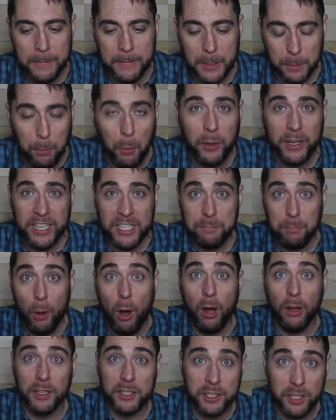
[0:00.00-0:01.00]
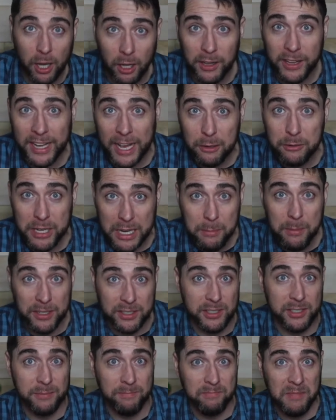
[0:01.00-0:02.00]
The point is, Paul is calling out
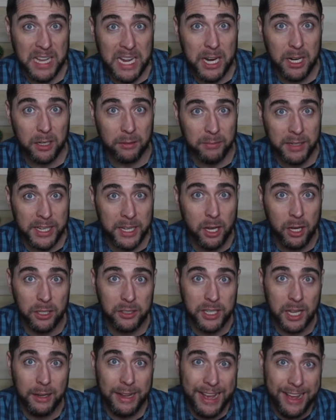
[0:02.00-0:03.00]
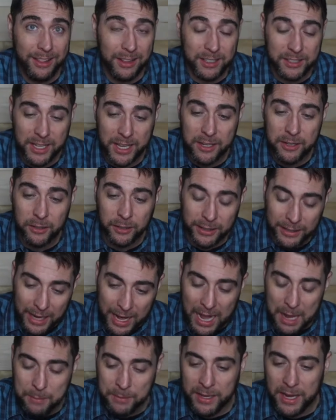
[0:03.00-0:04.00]
Demas here. He calls out Alexander and
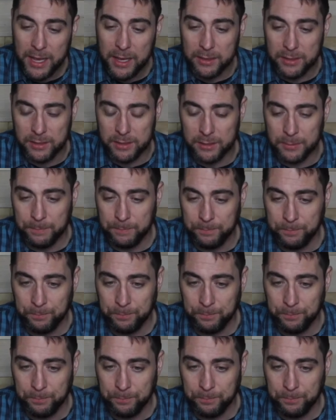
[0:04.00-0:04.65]
Hymenaeus.